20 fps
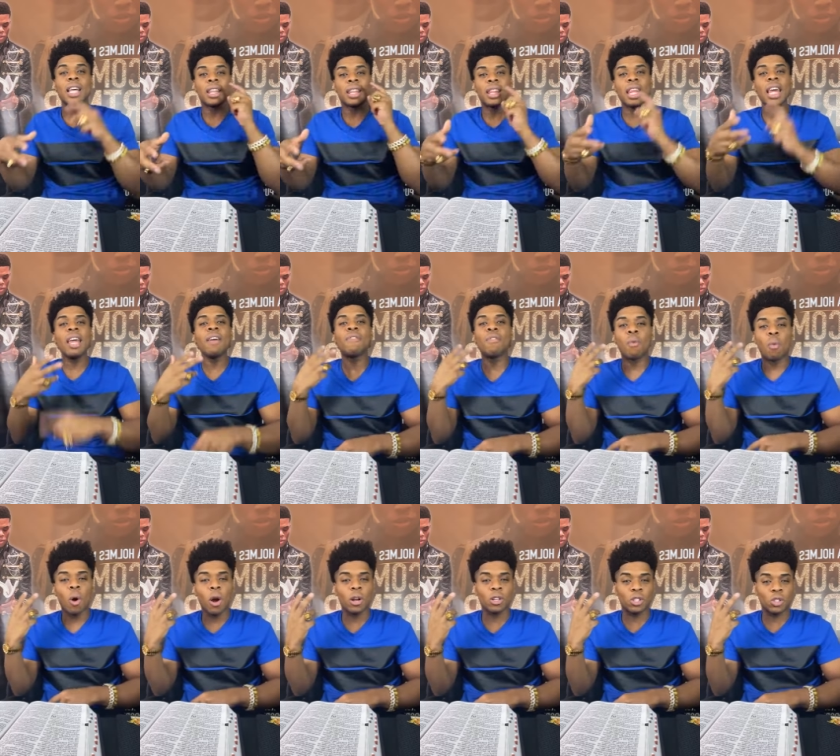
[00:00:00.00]
The thief
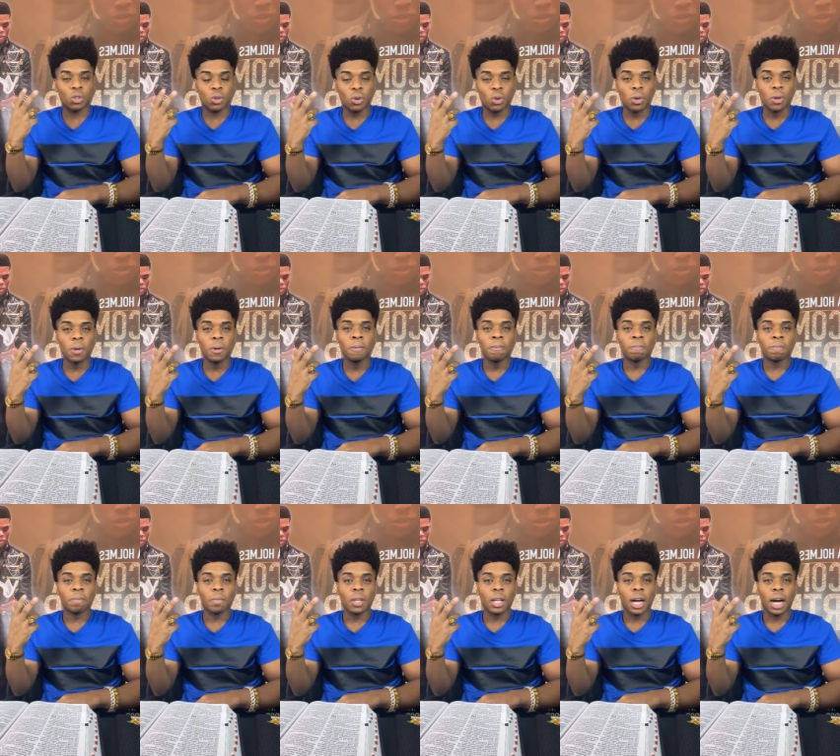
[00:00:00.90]
works through
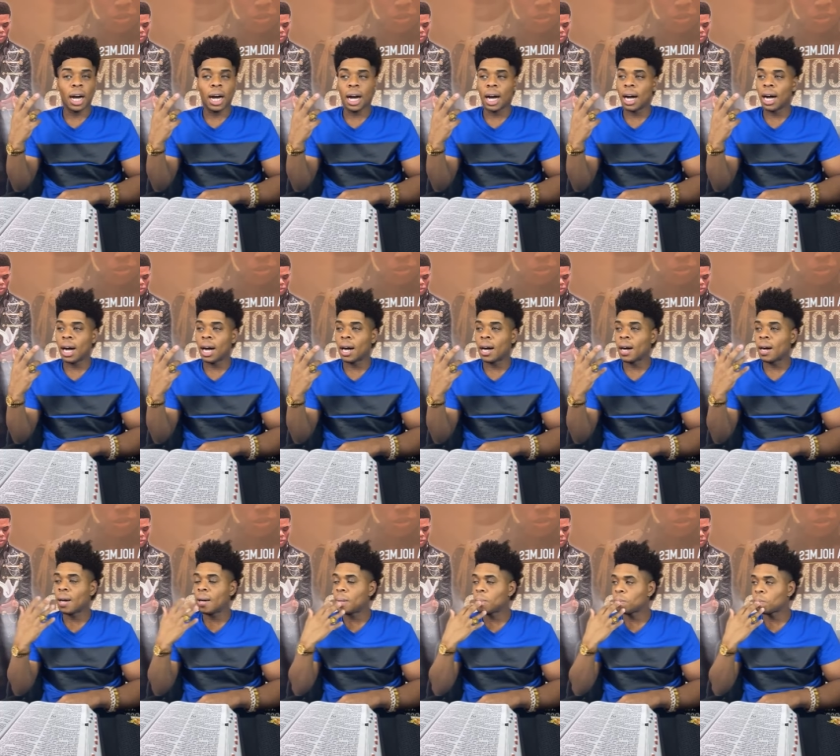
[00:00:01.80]

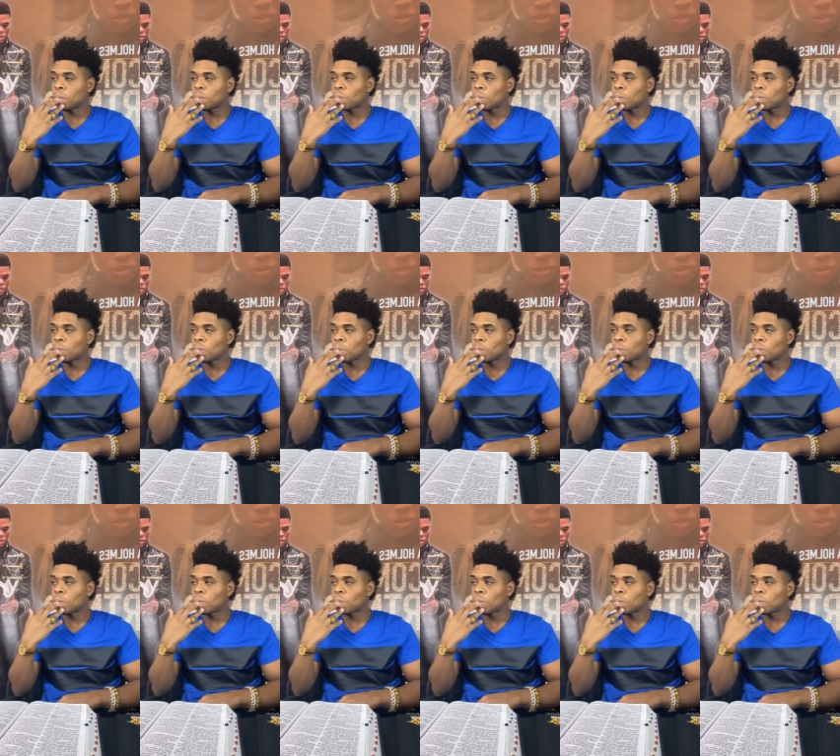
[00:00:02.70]
uh,